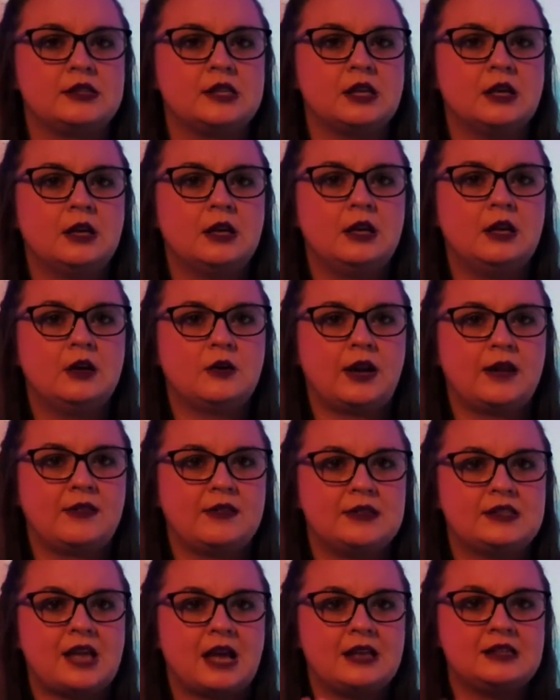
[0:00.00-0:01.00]
Okay, and this
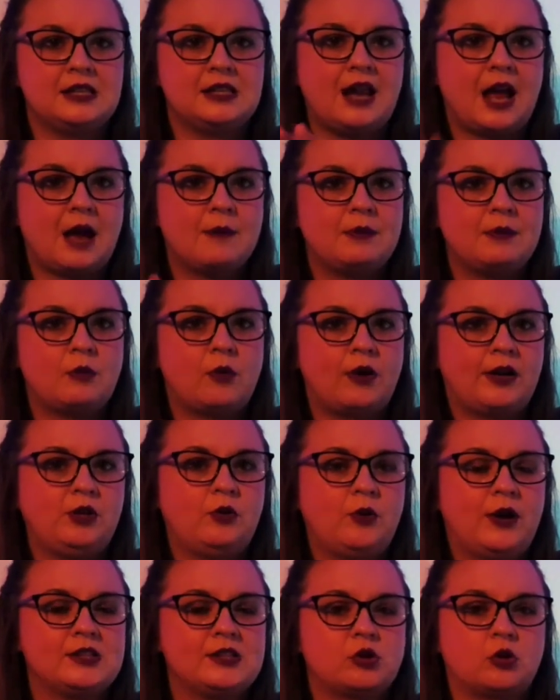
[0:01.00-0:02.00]
ha did happen while you
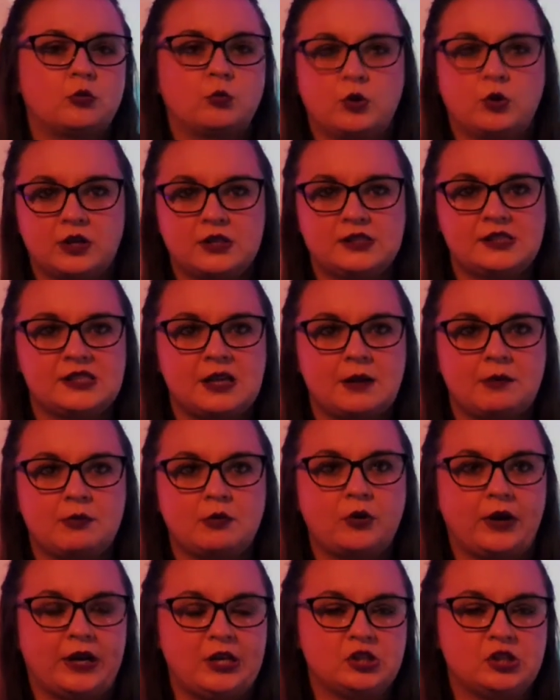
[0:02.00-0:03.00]
guys are, were in
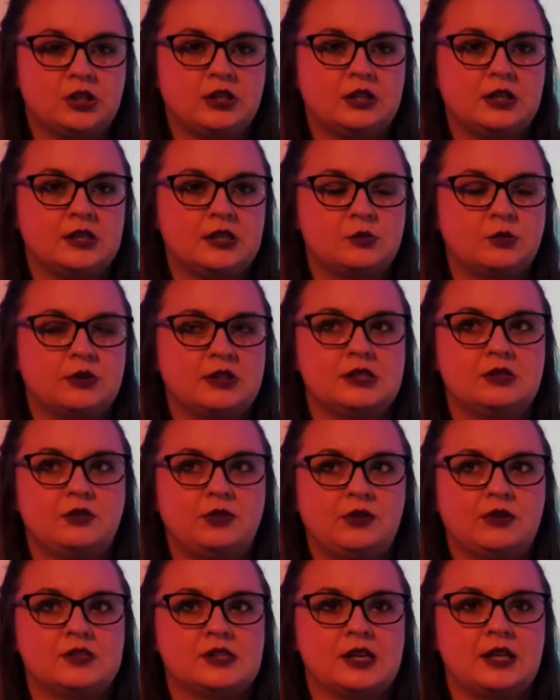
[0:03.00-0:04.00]
separation is what this
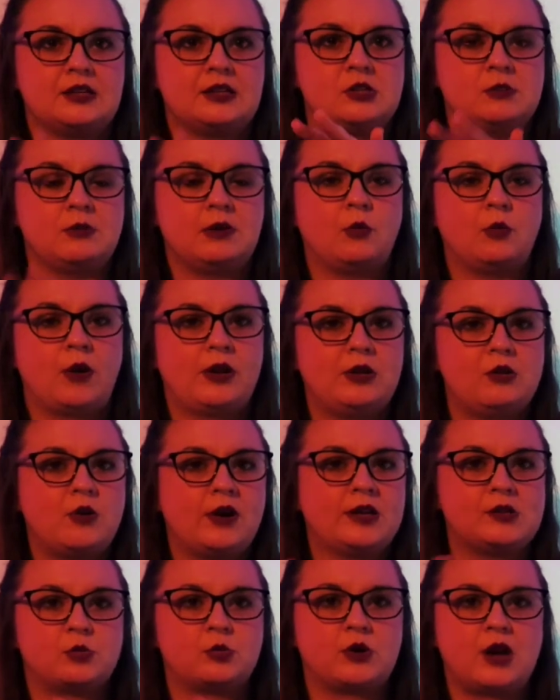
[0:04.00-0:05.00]
feels like to me. While you guys
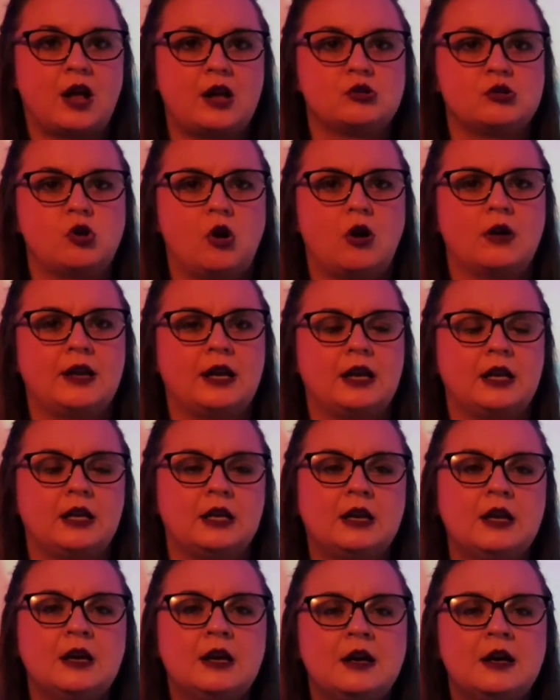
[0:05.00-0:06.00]
were not talking,
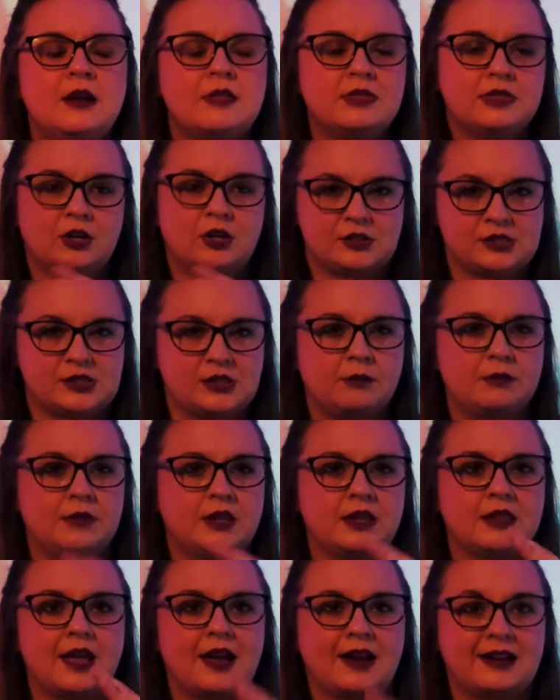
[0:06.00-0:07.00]
there's something
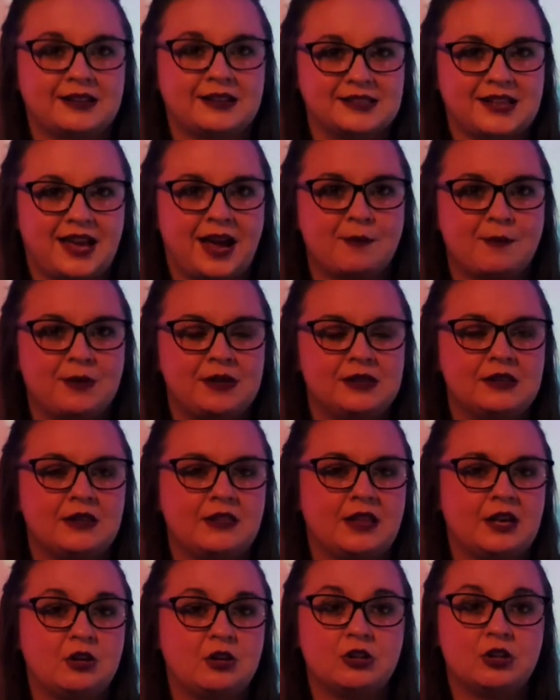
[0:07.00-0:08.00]
that has happened that they,
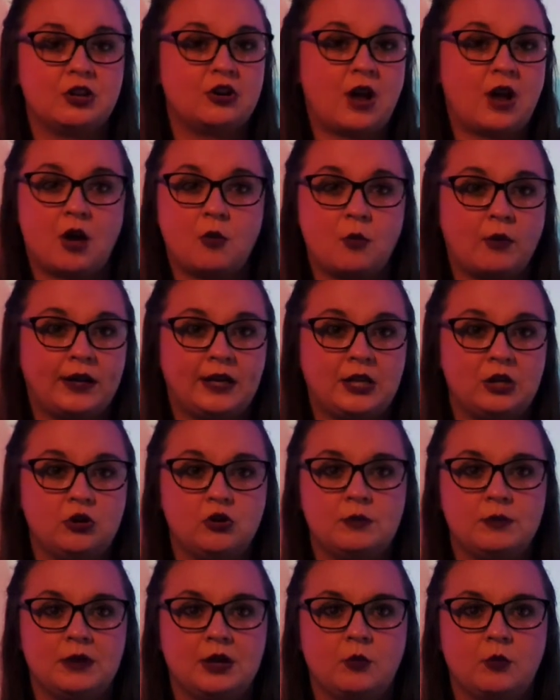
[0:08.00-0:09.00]
they're not wanting you to
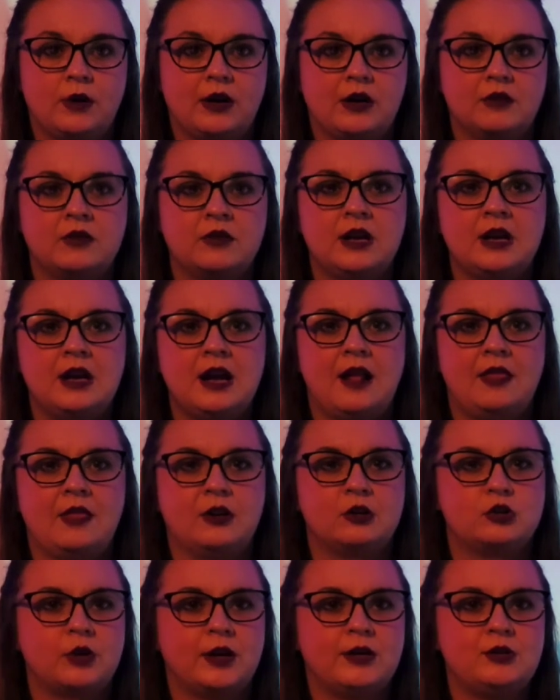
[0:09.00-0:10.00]
be aware of. And they're
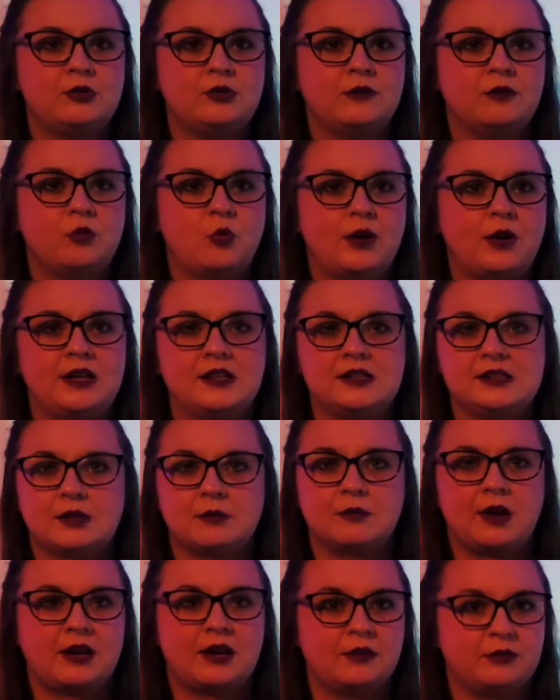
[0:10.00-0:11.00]
trying to avoid some
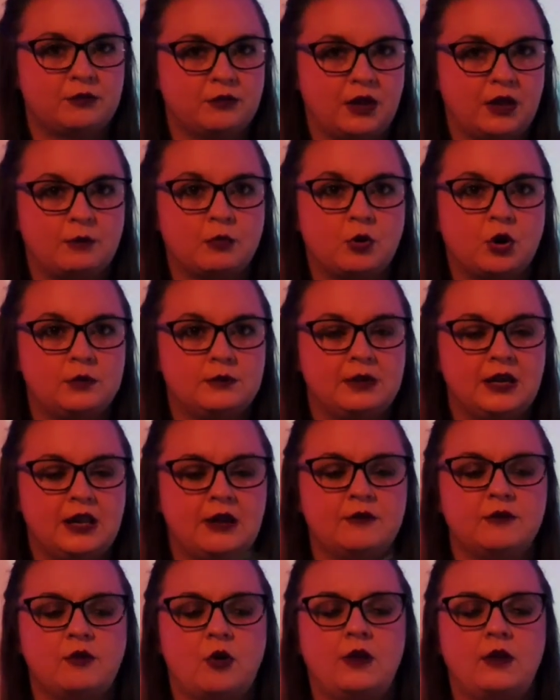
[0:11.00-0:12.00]
kind of like permanent
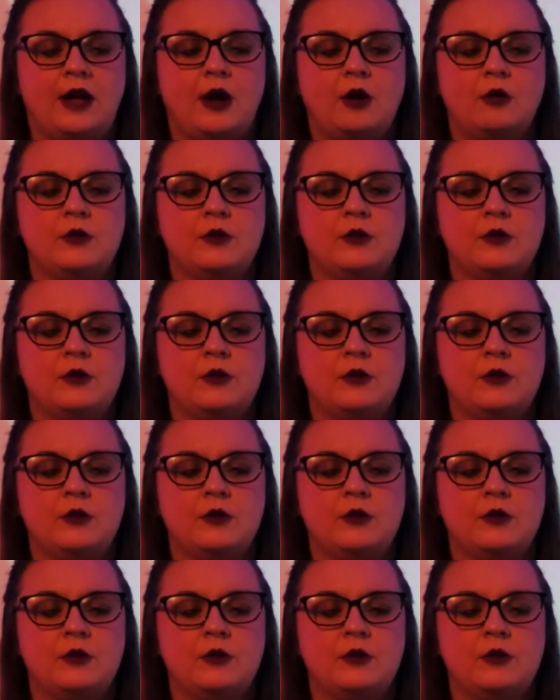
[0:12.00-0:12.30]
fallout.